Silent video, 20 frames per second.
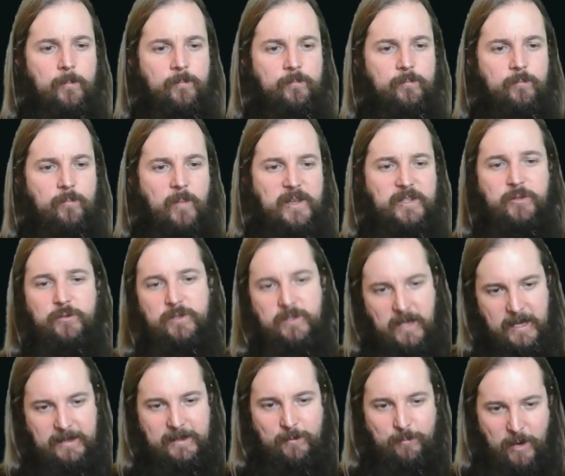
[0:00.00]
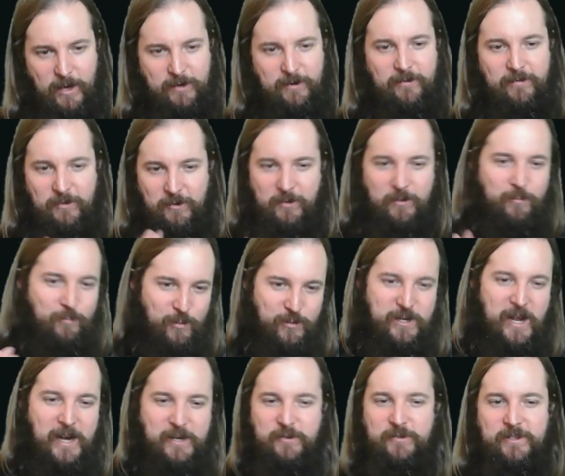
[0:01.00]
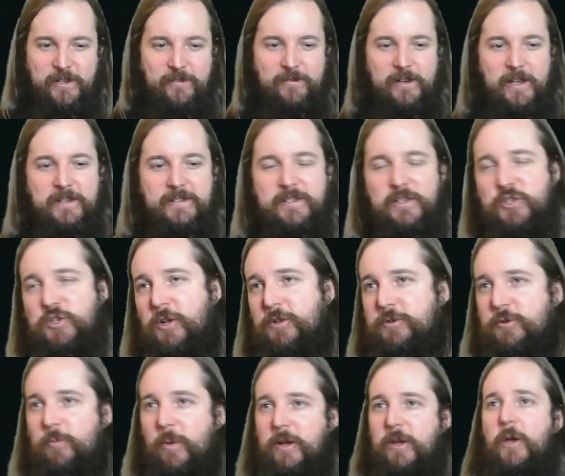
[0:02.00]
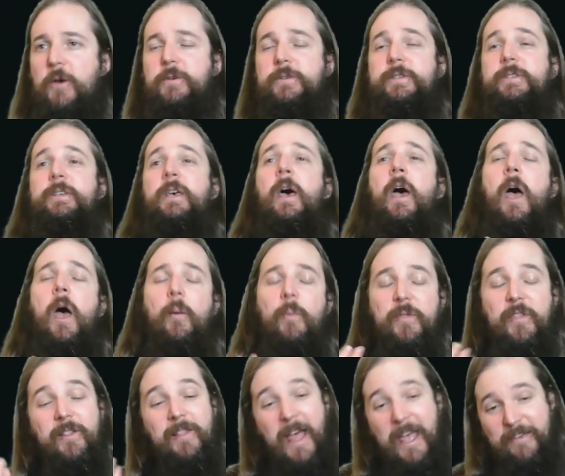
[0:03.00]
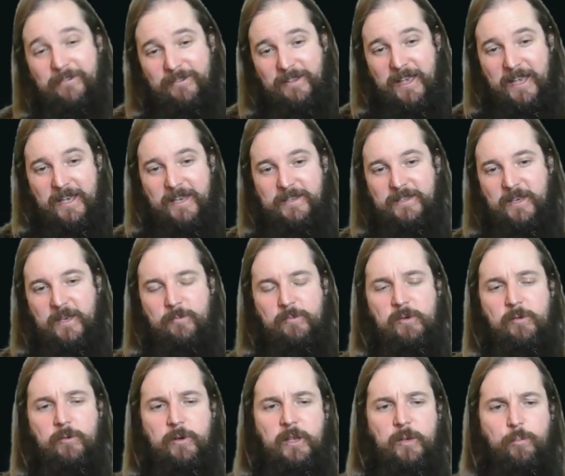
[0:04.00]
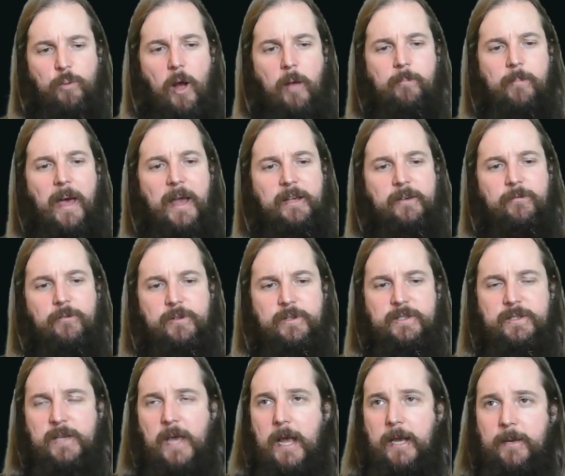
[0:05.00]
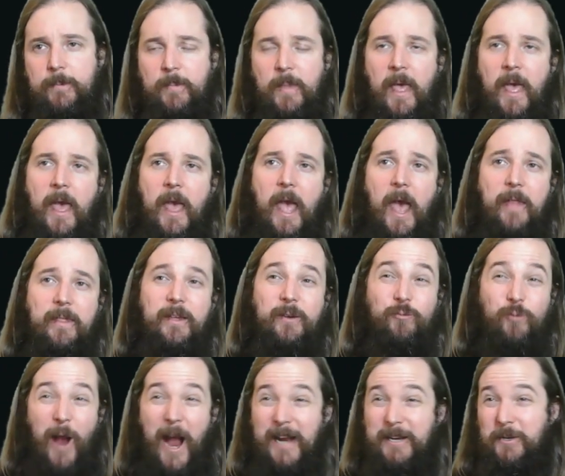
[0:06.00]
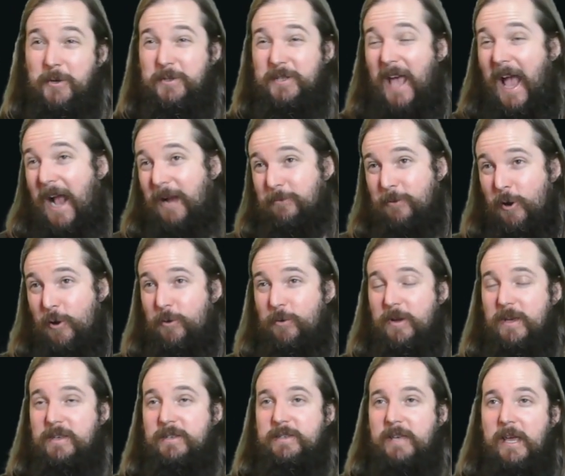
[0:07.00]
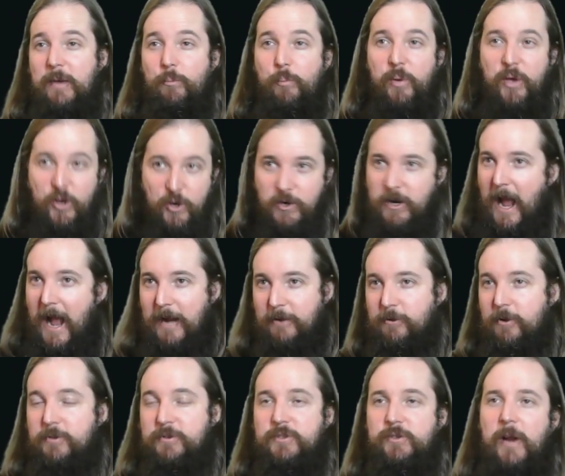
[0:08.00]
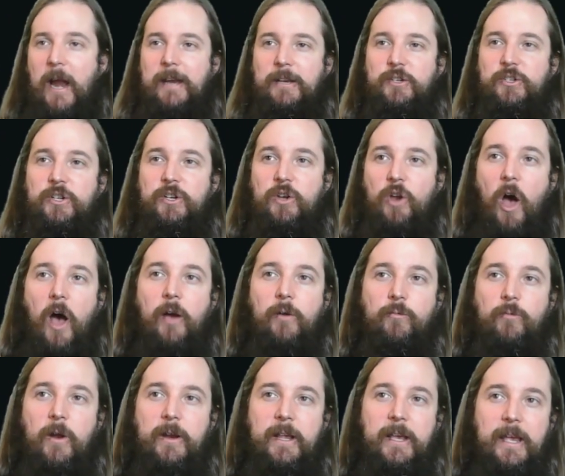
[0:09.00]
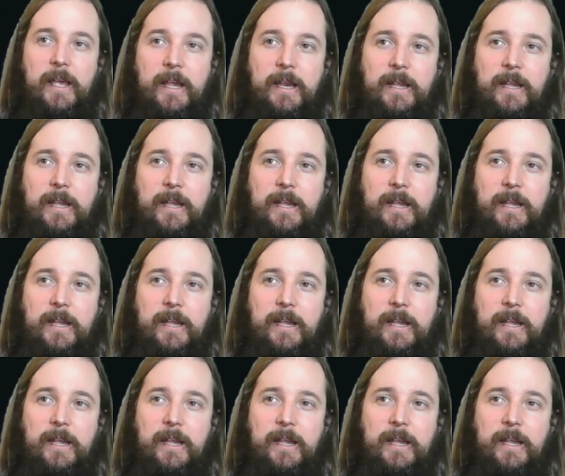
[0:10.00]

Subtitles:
makes you slightly better if you can protect yourself against the Sheltered by Ghosts. But the lifelink, it can be really problematic for this deck. And then Rakdos Aggro is a pure aggro strategy, not running any